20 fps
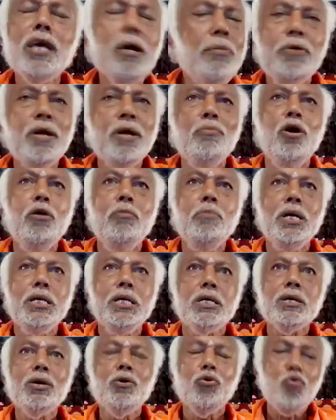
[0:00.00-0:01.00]
Every
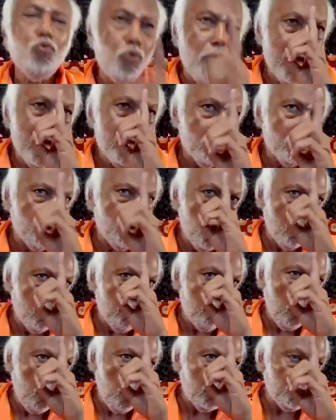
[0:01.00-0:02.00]
moment, one
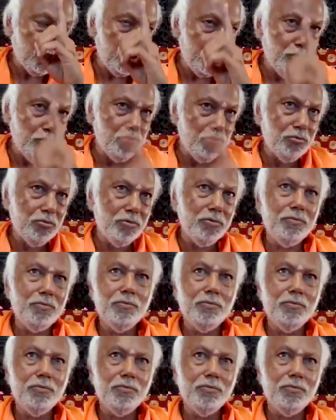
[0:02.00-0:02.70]
thought bugs you.